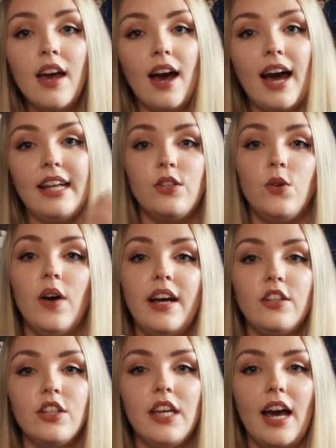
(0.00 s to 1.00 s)
I do
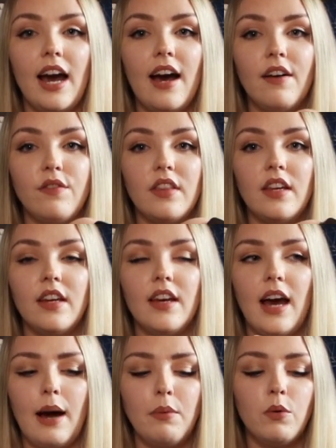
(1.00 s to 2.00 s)
actually have
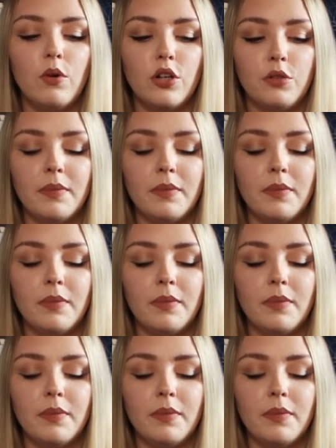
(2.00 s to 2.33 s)
the Apple Watch.